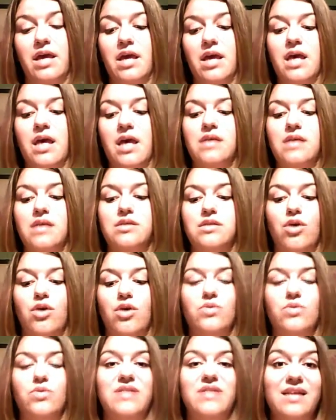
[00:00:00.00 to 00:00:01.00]
So
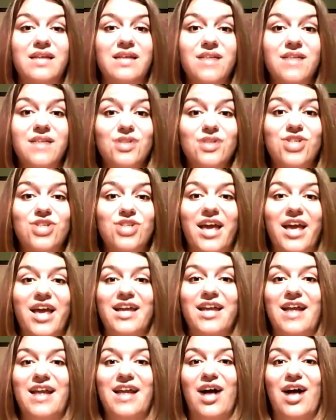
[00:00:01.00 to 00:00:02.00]
stay in touch,
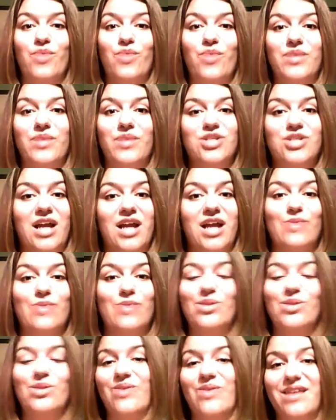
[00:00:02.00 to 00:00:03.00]
and I'll be chatting with
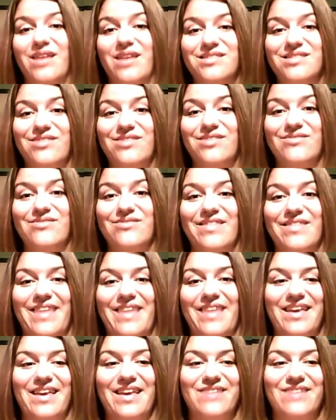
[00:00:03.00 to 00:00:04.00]
you guys soon.
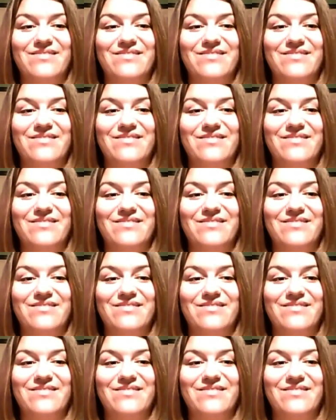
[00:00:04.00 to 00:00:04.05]
Thank you.